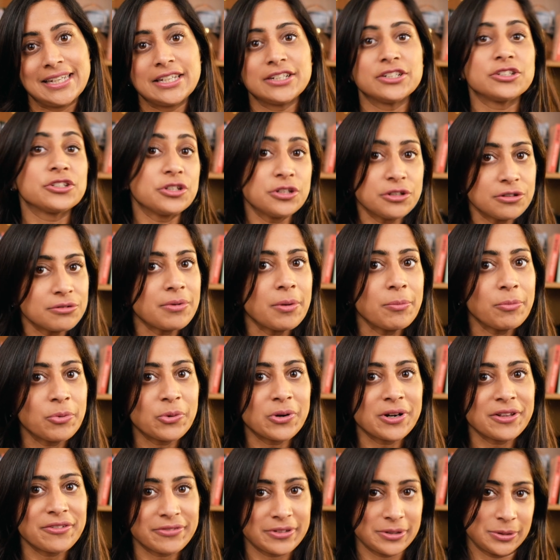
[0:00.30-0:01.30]
Do you remember
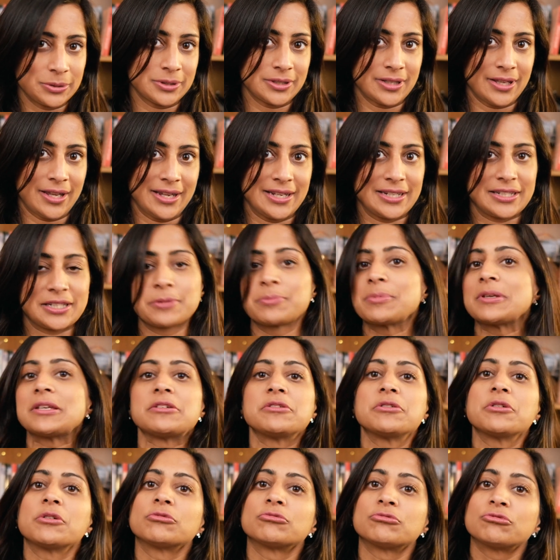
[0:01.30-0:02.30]
what it feels like to
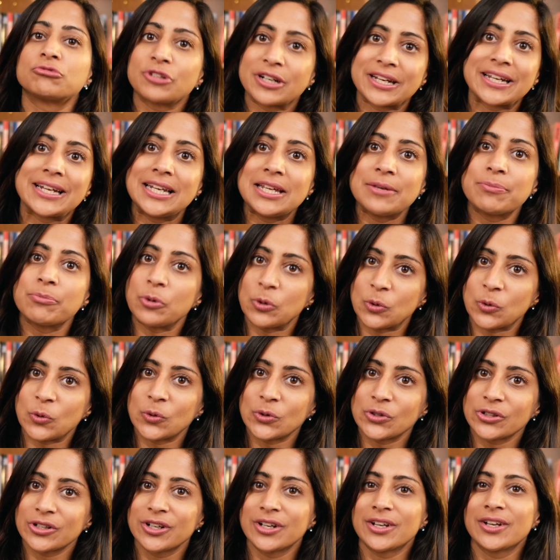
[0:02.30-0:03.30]
be really
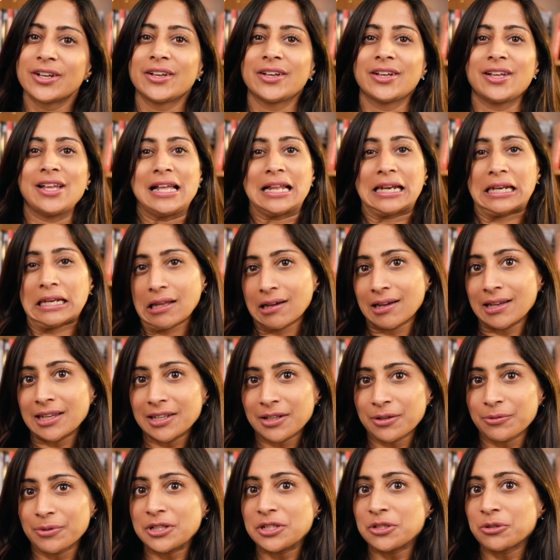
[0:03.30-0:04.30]
bored?
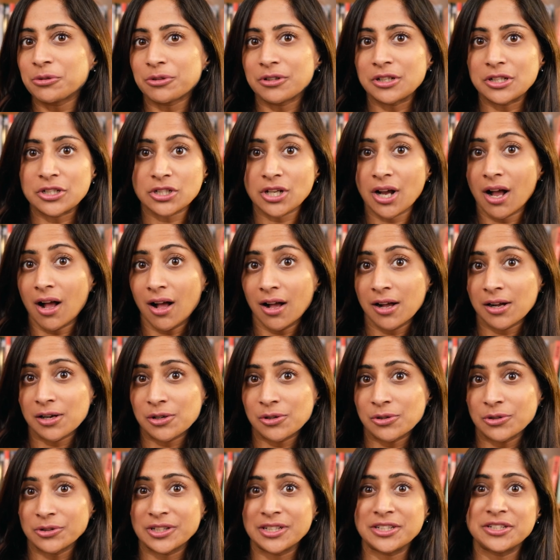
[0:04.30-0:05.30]
Like when you were a
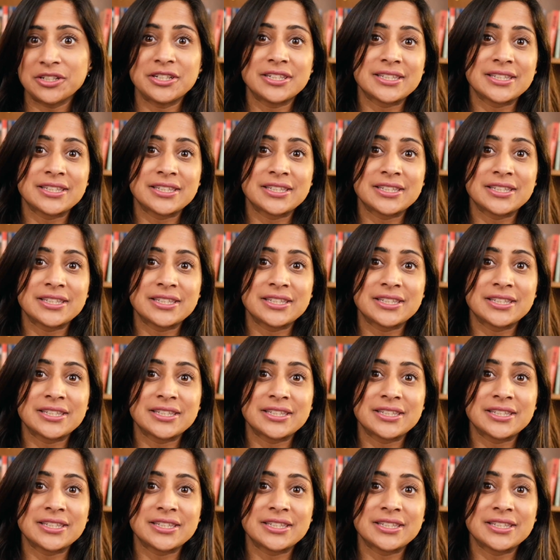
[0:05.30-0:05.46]
child and you'd